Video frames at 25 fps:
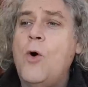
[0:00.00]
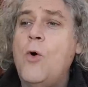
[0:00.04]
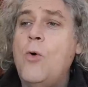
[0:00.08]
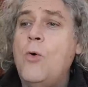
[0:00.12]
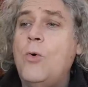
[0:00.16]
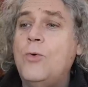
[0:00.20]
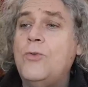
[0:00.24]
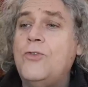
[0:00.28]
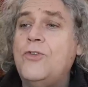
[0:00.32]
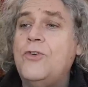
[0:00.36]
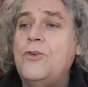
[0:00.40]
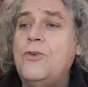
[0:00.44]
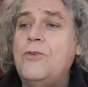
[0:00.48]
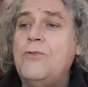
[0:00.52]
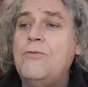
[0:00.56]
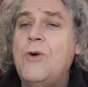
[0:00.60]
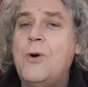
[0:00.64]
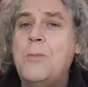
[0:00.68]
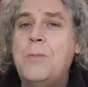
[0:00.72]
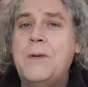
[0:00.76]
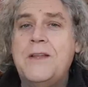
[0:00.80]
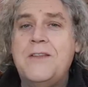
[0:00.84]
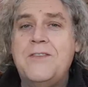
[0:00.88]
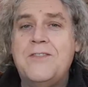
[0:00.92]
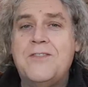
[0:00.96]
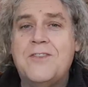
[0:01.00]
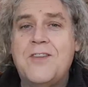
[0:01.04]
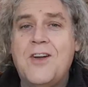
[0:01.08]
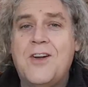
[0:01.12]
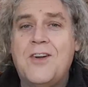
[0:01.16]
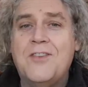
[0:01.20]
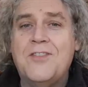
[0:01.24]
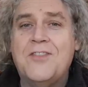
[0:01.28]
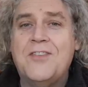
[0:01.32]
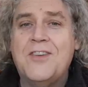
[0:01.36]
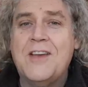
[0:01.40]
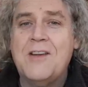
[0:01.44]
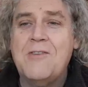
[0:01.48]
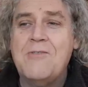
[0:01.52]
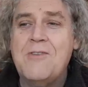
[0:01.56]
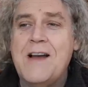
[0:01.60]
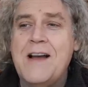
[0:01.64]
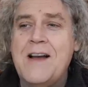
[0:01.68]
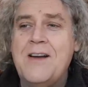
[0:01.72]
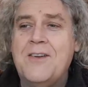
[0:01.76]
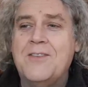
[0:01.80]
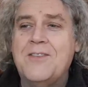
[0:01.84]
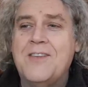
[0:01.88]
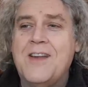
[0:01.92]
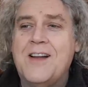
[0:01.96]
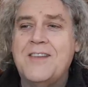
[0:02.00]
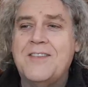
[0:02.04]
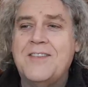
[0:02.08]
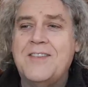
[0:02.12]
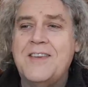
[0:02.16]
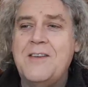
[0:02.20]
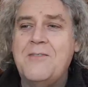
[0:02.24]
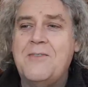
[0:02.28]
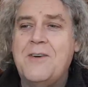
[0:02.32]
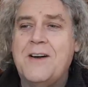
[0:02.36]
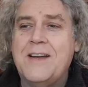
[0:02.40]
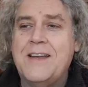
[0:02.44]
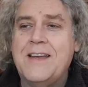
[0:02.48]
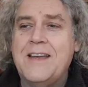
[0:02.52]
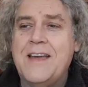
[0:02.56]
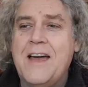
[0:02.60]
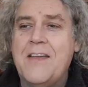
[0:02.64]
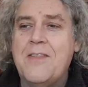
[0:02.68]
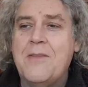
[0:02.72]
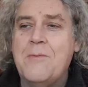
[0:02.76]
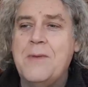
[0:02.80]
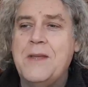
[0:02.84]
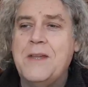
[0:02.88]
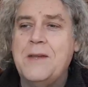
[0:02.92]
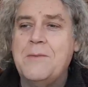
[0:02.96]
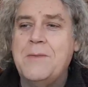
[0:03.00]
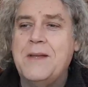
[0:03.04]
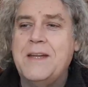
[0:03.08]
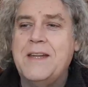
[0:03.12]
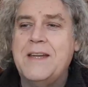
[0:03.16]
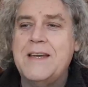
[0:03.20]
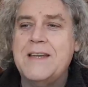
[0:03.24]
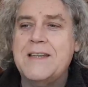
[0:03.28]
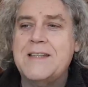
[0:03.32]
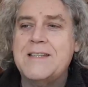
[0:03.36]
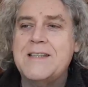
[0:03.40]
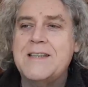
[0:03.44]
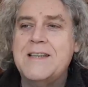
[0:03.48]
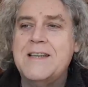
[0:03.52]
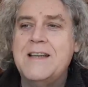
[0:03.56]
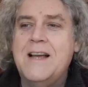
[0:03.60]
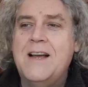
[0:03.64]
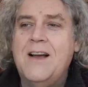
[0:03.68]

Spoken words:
Oh, two robins dancing around. I'll see if I can get them in a minute.